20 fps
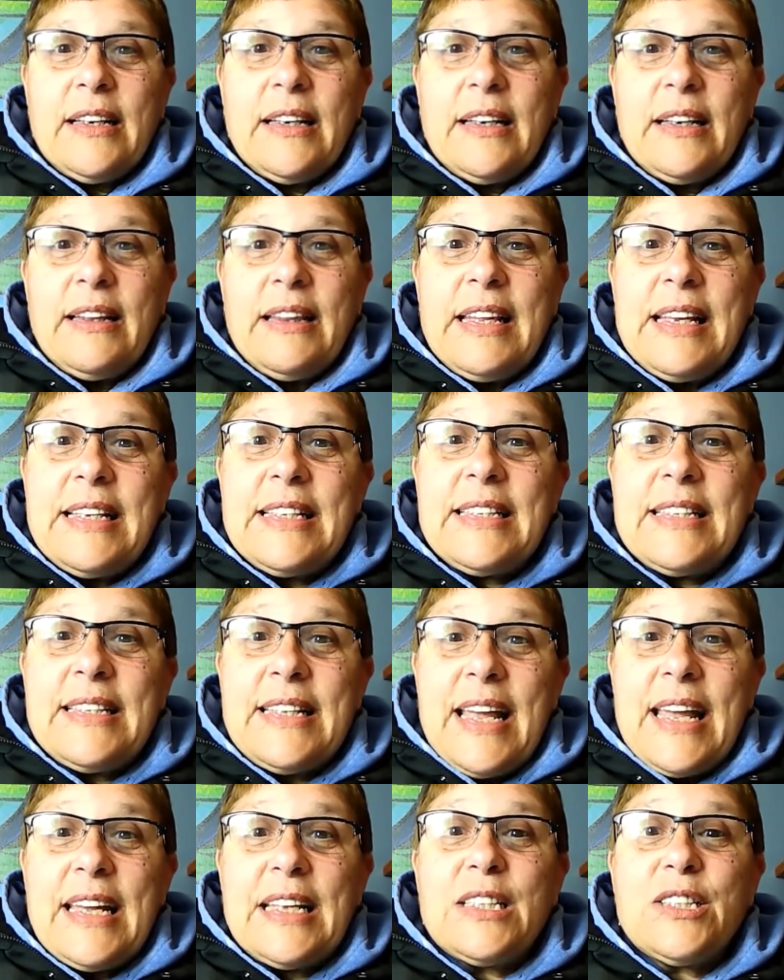these
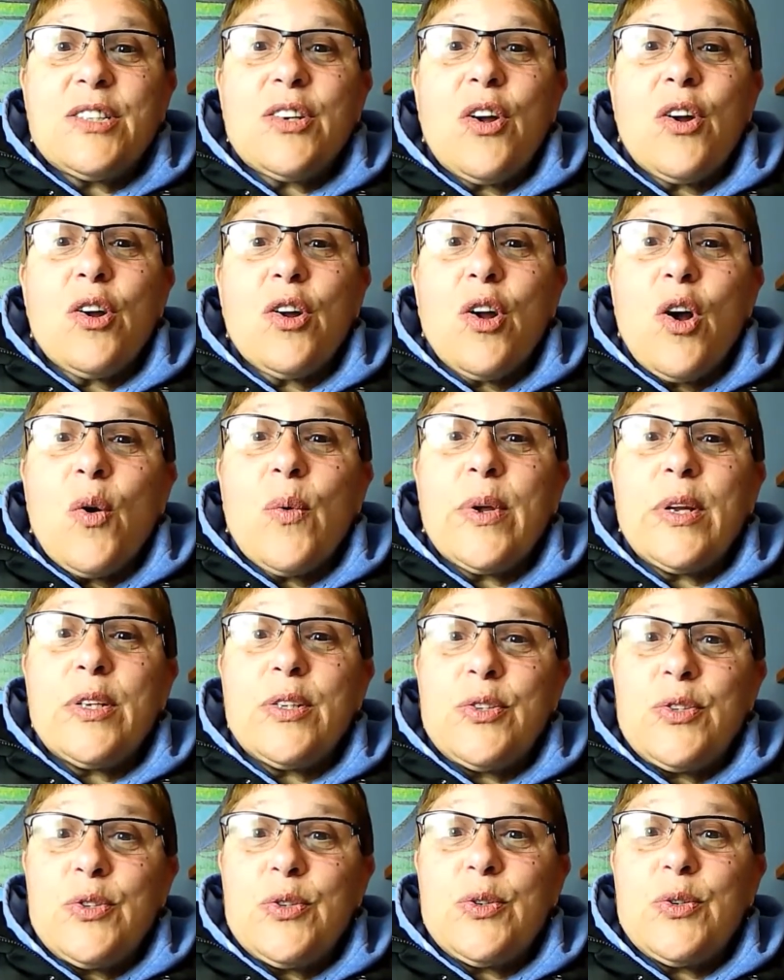states are going
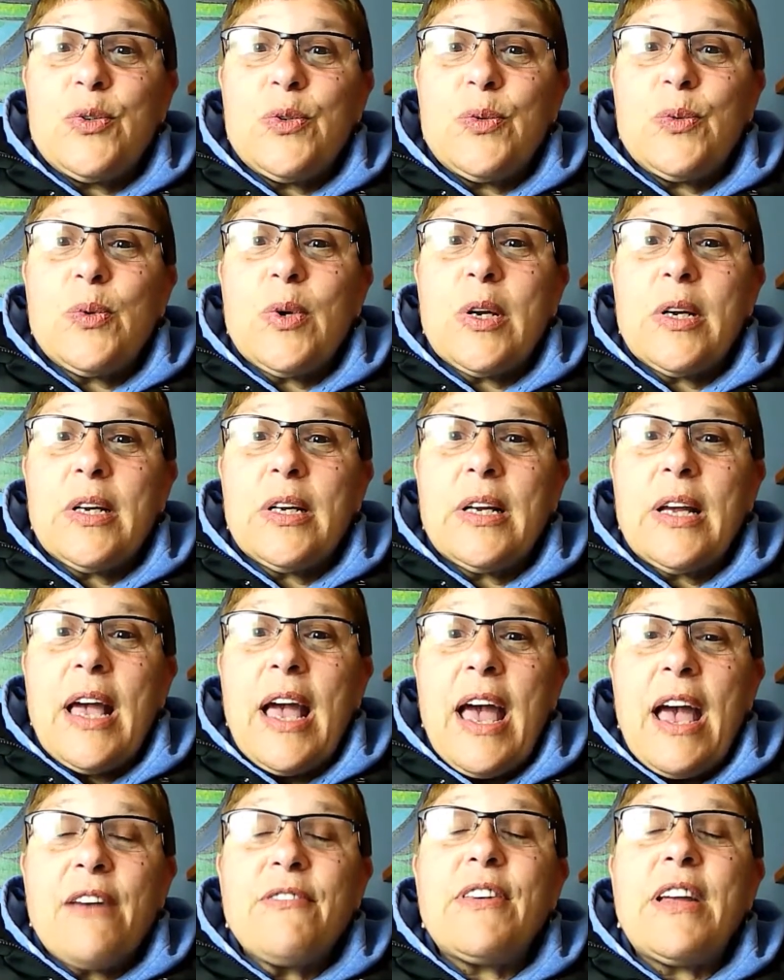to
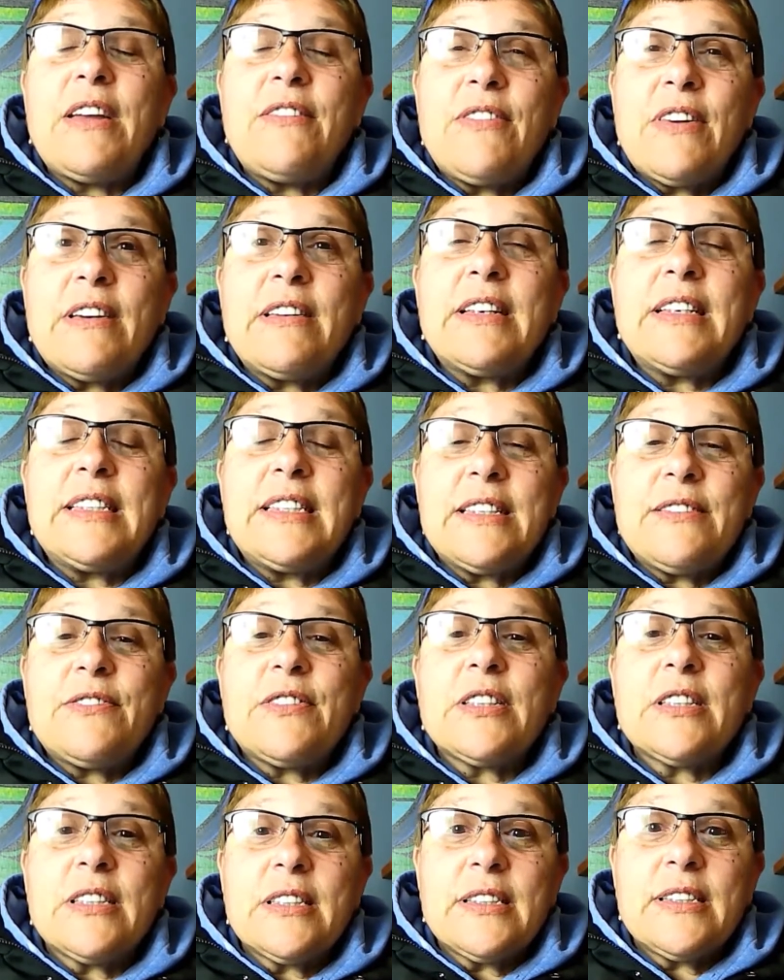have a very
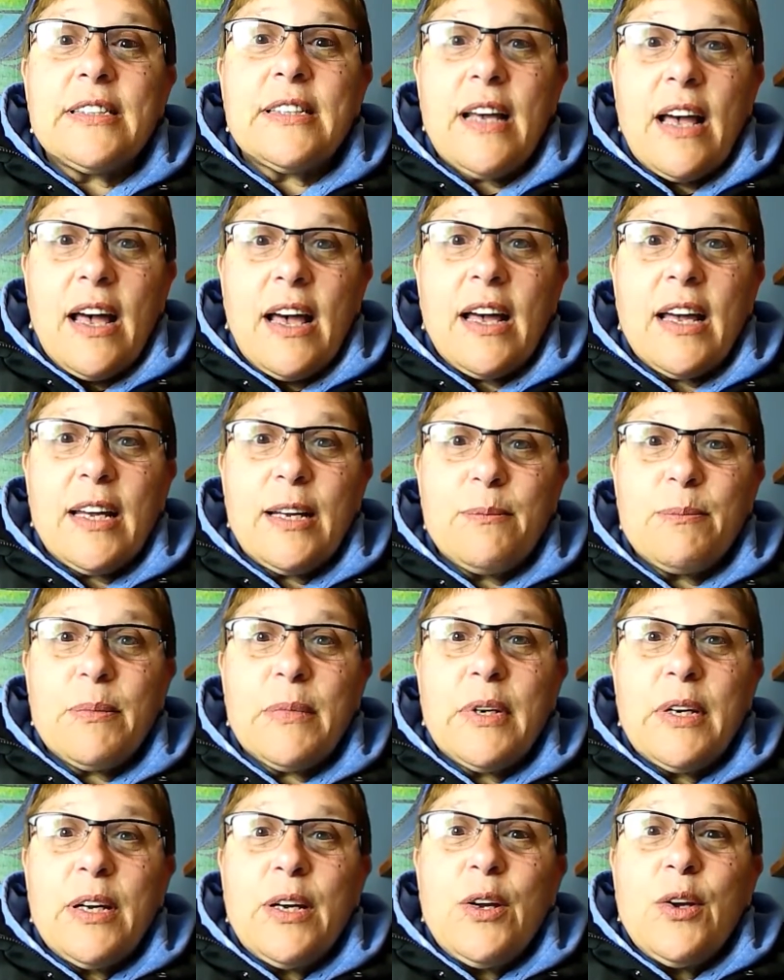difficult time
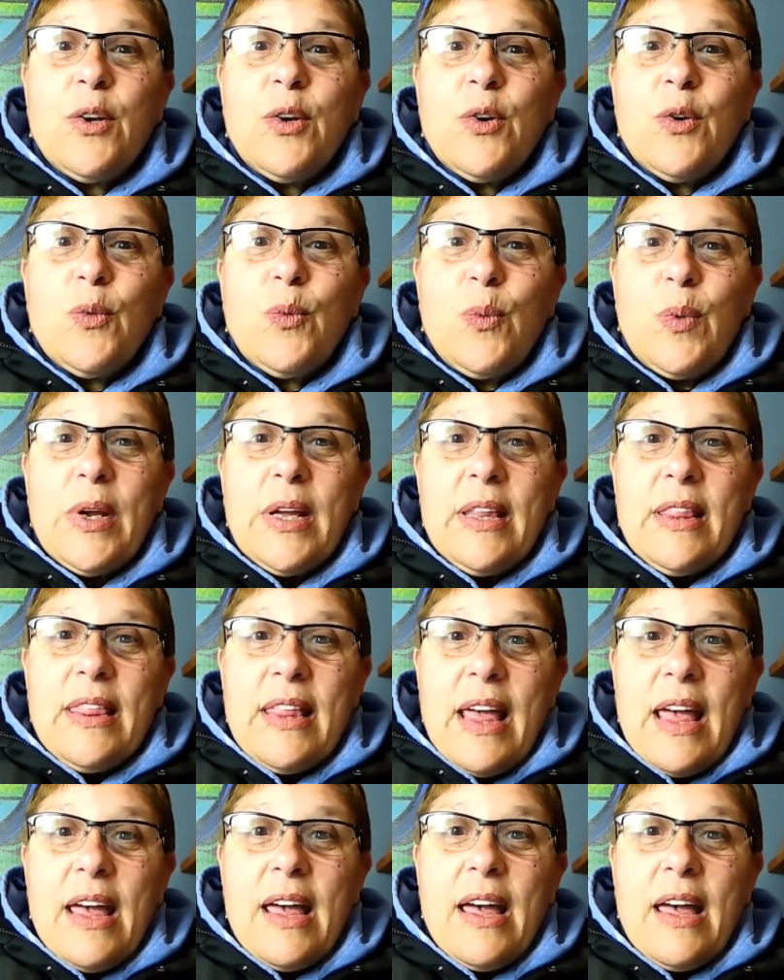with
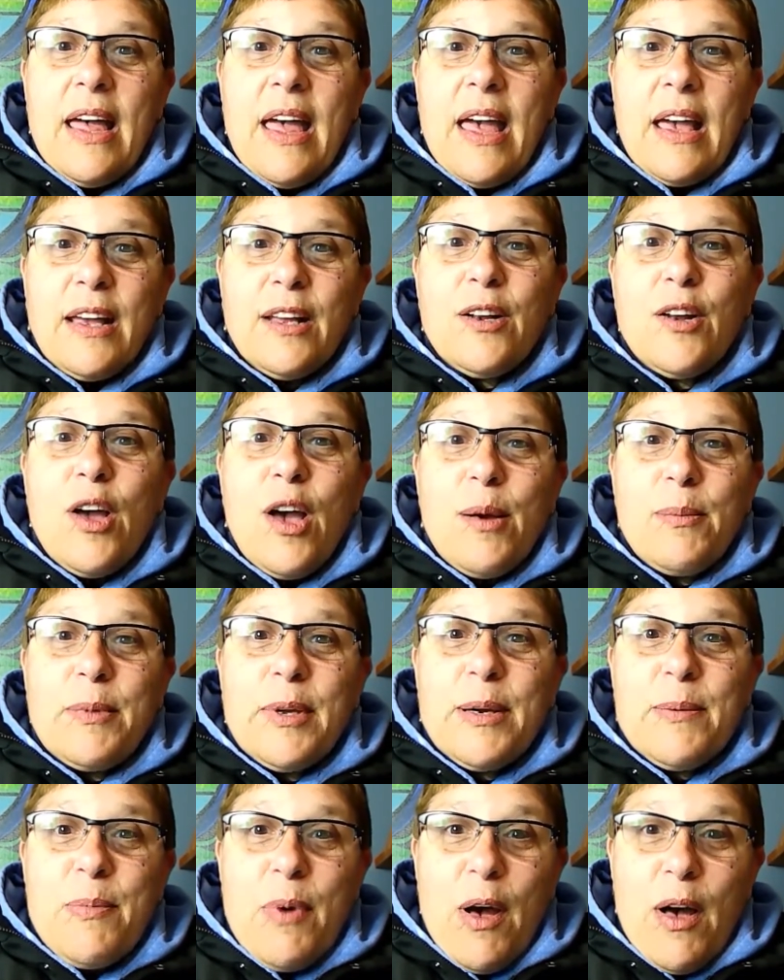
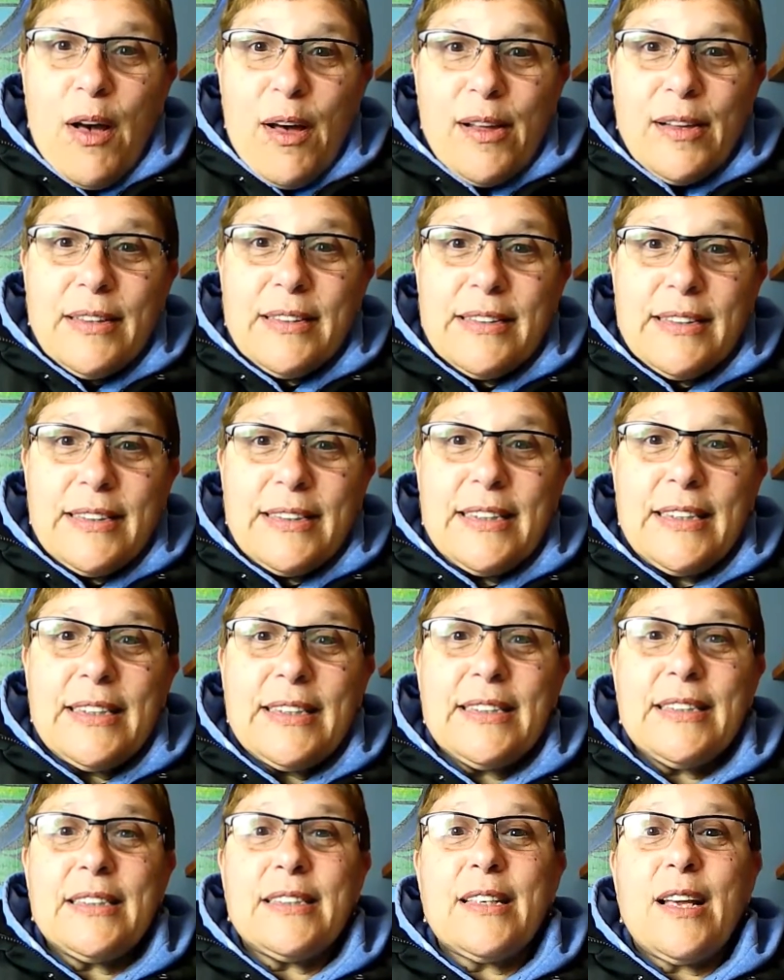economic
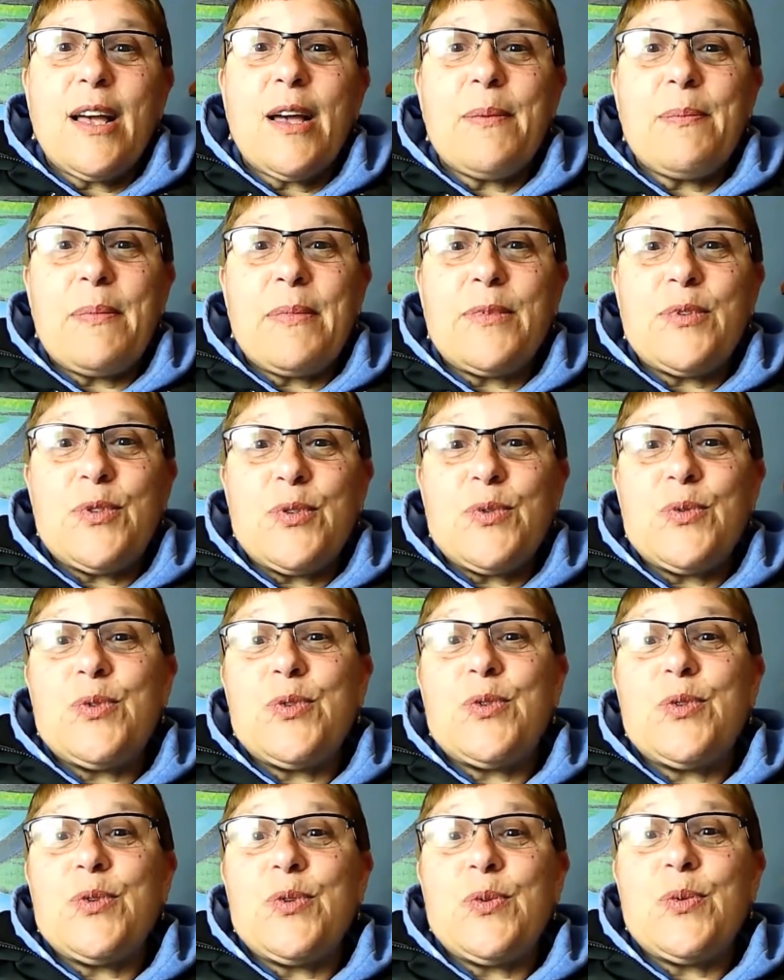policies due
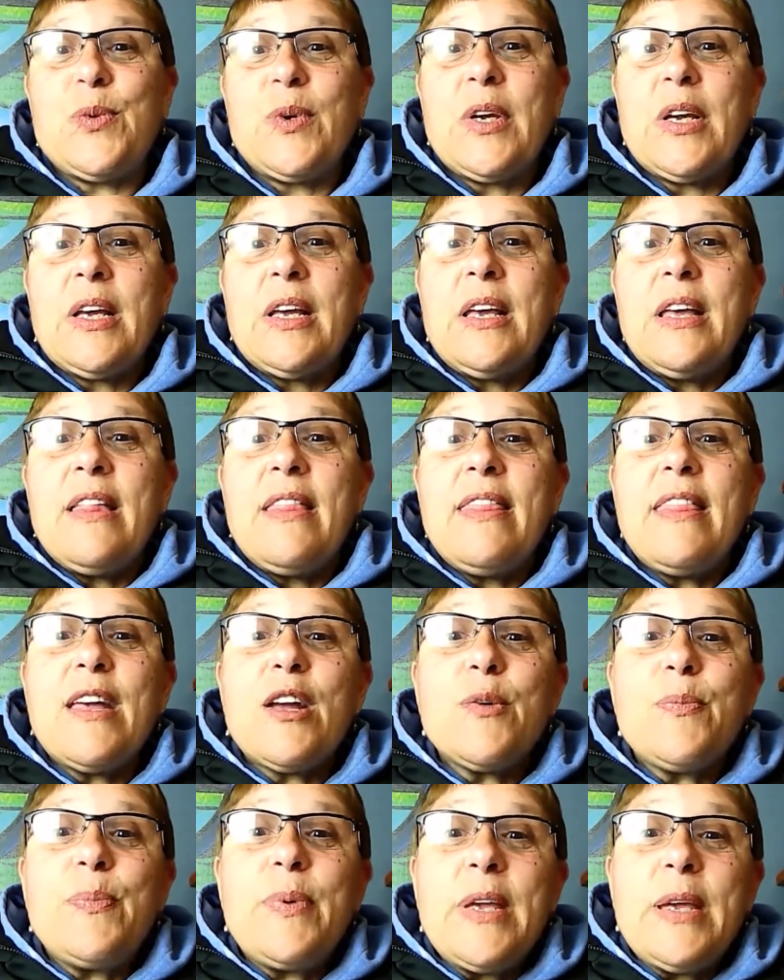to
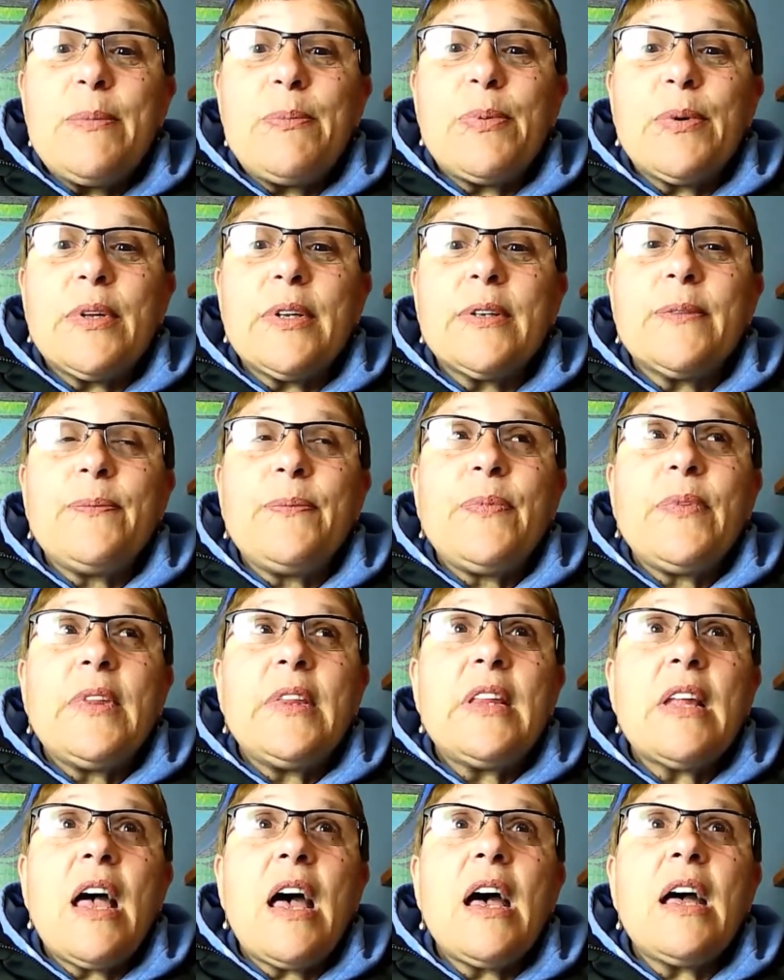their people
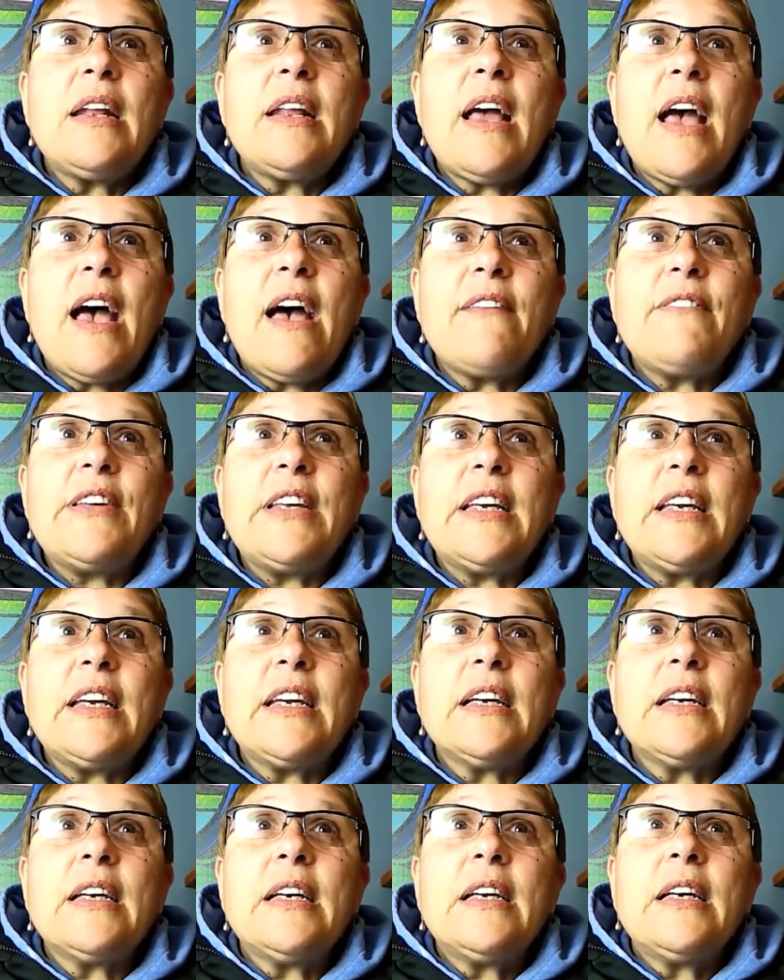not
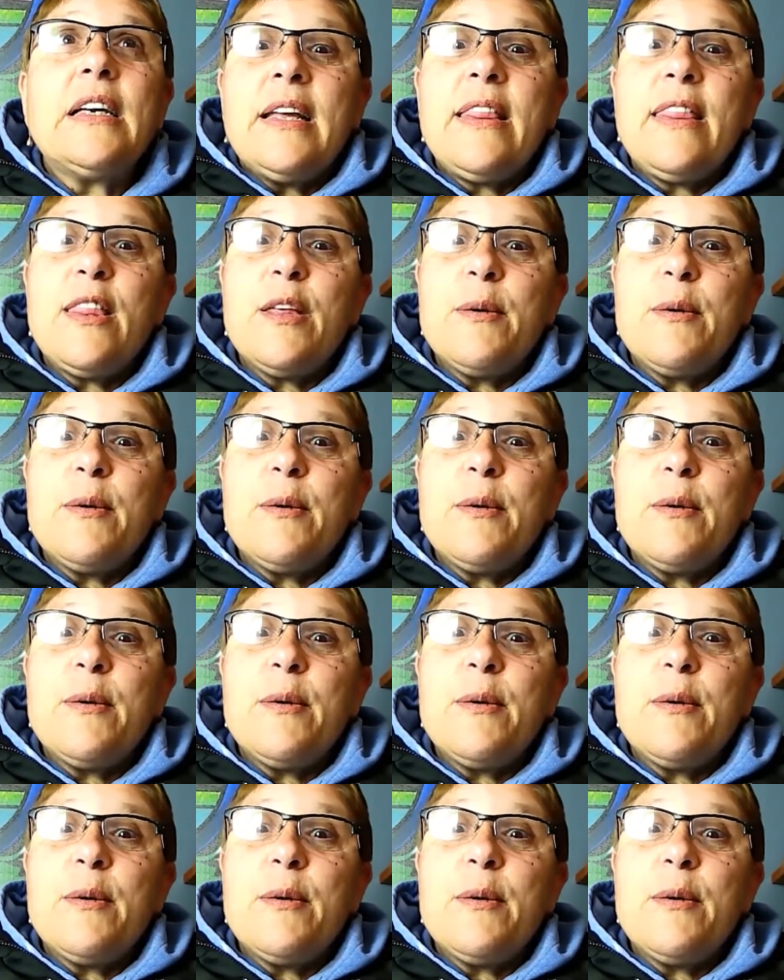having the